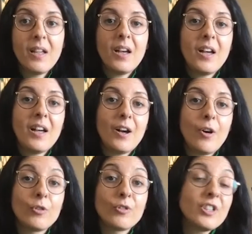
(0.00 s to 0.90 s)

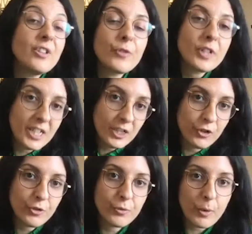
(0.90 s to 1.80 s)
on the different
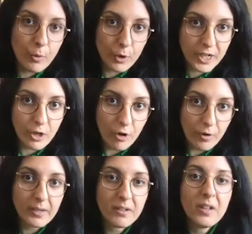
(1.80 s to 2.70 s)
issues we're working
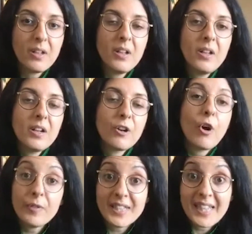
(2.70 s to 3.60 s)
on.
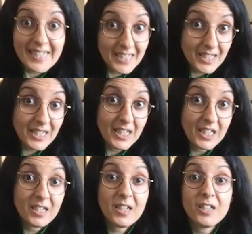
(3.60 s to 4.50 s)

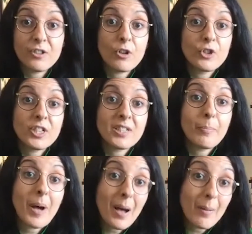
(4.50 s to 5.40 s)
COVID-19 is not just a
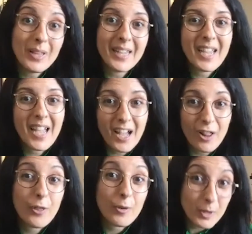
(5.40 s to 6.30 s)
public
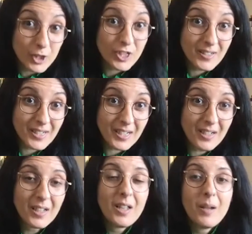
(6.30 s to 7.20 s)
health emergency,
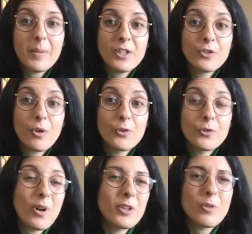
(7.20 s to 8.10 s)
but is
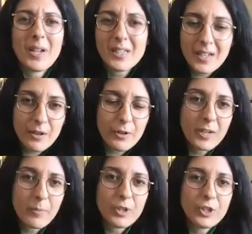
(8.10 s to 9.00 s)
also a humanitarian
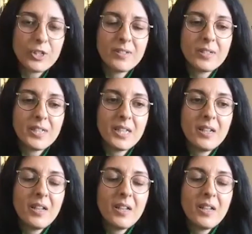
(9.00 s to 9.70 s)
emergency.